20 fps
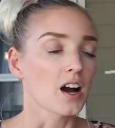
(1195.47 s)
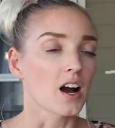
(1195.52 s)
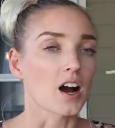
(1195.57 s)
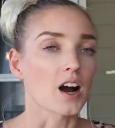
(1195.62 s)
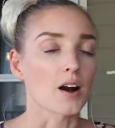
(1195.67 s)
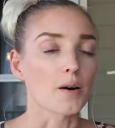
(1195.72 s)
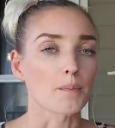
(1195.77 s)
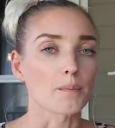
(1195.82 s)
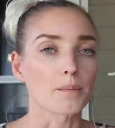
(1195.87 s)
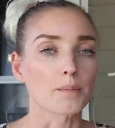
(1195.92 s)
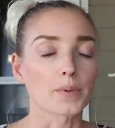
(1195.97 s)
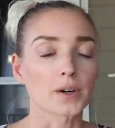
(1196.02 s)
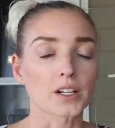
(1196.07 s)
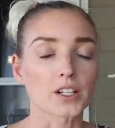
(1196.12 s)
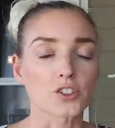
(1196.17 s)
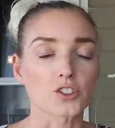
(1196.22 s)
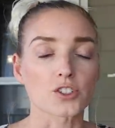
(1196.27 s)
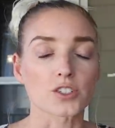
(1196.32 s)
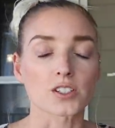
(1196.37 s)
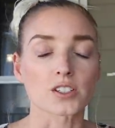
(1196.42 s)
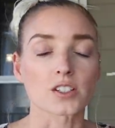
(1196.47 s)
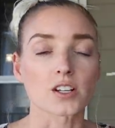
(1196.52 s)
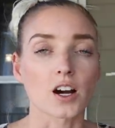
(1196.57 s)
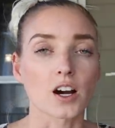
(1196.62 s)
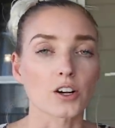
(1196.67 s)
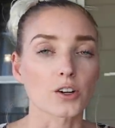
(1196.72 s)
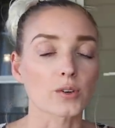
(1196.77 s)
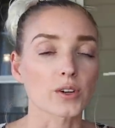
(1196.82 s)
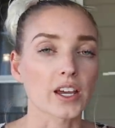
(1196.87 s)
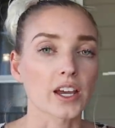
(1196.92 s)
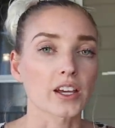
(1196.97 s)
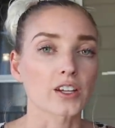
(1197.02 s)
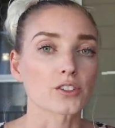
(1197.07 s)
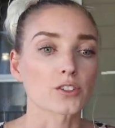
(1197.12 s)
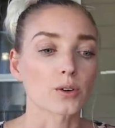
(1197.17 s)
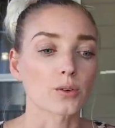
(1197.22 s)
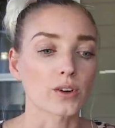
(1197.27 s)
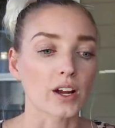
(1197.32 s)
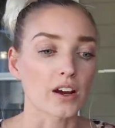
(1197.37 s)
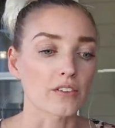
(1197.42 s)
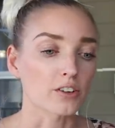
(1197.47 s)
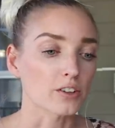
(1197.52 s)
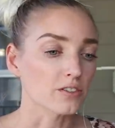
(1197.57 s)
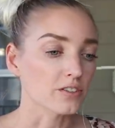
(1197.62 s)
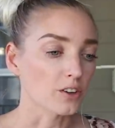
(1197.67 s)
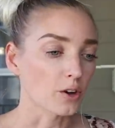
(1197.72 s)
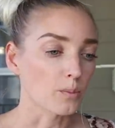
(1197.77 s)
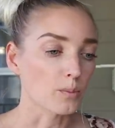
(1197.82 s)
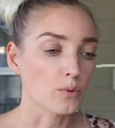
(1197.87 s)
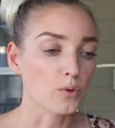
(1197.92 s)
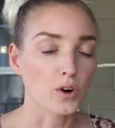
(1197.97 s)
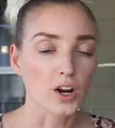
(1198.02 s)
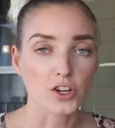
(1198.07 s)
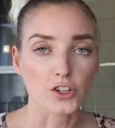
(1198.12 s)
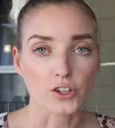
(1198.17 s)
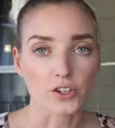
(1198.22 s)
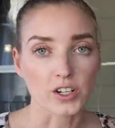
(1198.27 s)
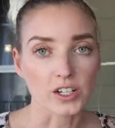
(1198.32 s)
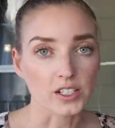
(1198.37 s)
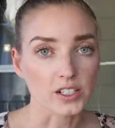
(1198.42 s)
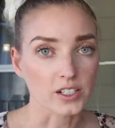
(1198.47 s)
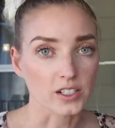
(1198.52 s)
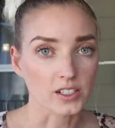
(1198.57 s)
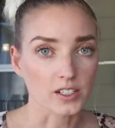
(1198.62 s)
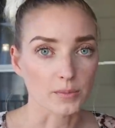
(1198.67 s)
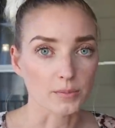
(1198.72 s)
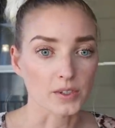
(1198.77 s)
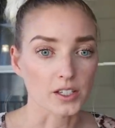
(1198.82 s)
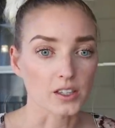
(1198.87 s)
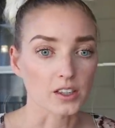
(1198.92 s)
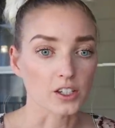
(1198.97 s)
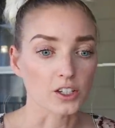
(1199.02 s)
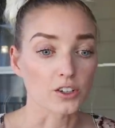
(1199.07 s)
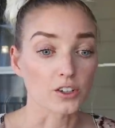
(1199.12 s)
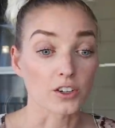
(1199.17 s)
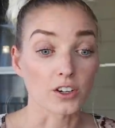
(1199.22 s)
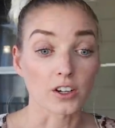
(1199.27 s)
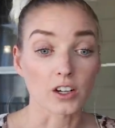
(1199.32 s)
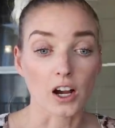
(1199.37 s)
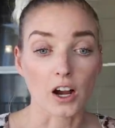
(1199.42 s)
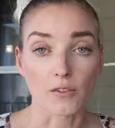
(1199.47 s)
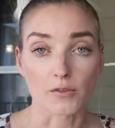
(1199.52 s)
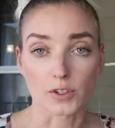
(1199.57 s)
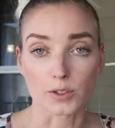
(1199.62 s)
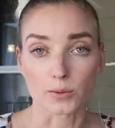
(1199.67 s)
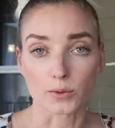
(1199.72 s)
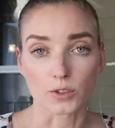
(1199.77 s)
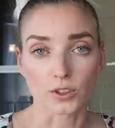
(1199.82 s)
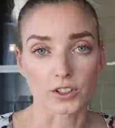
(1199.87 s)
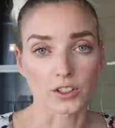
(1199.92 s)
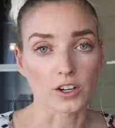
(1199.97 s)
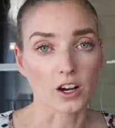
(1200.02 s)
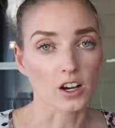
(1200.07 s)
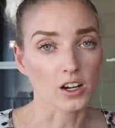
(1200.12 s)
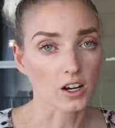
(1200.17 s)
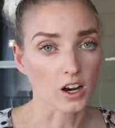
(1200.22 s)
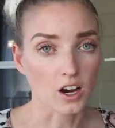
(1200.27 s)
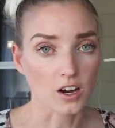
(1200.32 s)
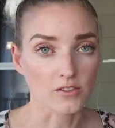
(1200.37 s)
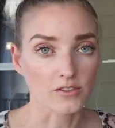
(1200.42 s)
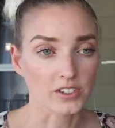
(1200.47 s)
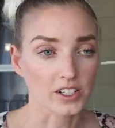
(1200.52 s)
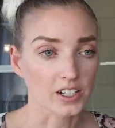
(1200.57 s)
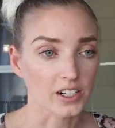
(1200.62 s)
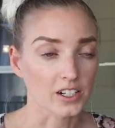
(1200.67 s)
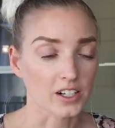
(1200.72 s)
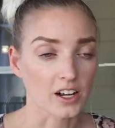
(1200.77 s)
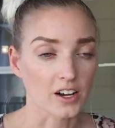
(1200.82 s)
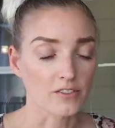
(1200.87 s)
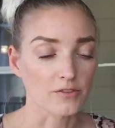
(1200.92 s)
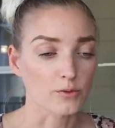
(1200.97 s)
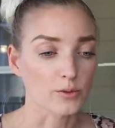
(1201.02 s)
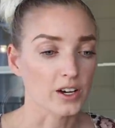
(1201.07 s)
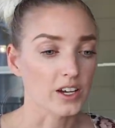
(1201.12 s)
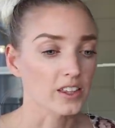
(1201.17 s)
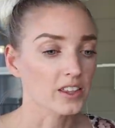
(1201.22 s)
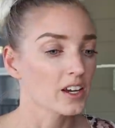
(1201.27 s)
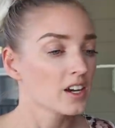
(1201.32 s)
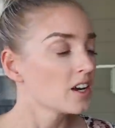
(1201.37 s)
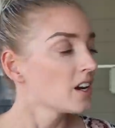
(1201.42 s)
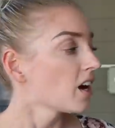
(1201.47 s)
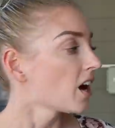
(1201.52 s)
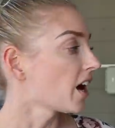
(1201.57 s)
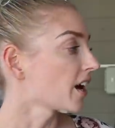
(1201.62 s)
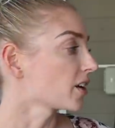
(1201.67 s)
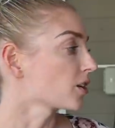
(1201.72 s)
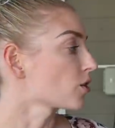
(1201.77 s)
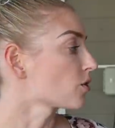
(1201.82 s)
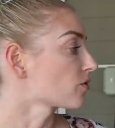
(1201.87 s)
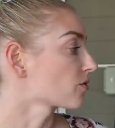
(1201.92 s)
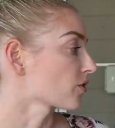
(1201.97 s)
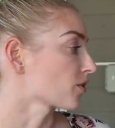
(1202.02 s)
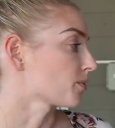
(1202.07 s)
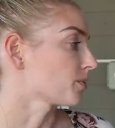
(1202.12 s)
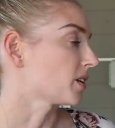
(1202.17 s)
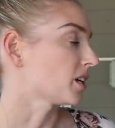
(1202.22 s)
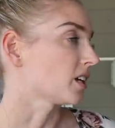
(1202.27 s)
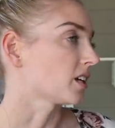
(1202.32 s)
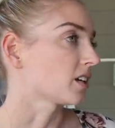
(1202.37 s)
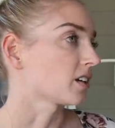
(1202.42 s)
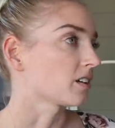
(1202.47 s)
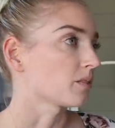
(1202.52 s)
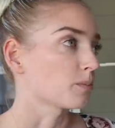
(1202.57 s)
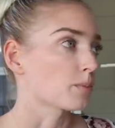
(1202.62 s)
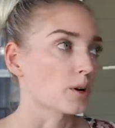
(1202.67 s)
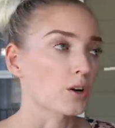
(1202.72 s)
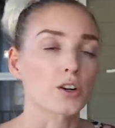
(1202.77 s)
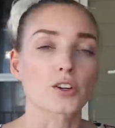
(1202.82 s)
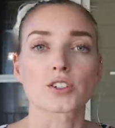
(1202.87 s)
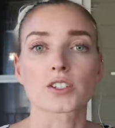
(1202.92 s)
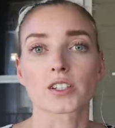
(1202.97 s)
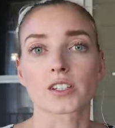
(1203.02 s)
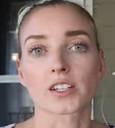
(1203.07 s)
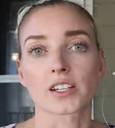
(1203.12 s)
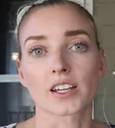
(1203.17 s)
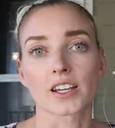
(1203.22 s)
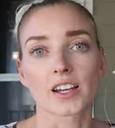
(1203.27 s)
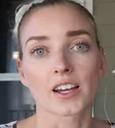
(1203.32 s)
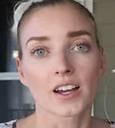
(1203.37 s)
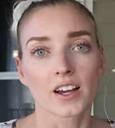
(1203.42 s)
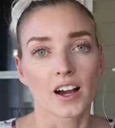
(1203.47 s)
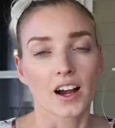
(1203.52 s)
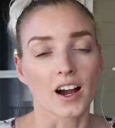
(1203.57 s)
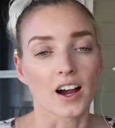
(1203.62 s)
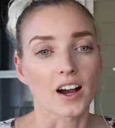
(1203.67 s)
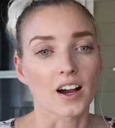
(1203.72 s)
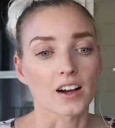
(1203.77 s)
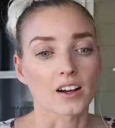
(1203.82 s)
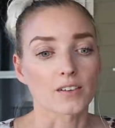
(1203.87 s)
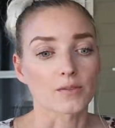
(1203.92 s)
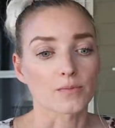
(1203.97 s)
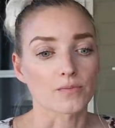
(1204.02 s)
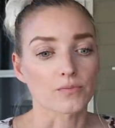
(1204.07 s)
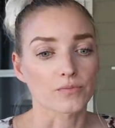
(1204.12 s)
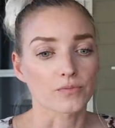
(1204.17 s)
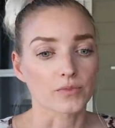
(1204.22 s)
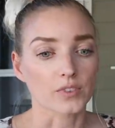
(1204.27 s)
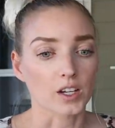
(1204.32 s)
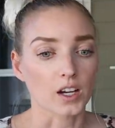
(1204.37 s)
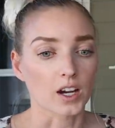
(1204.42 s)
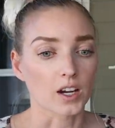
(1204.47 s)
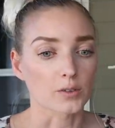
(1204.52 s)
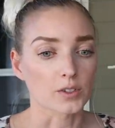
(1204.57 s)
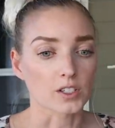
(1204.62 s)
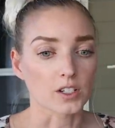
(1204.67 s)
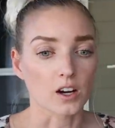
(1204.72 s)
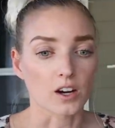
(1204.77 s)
Um, but it's just not okay. Don't ever feel pressured into something that you're uncomfortable or not confident enough with. I know for me personally, um, I was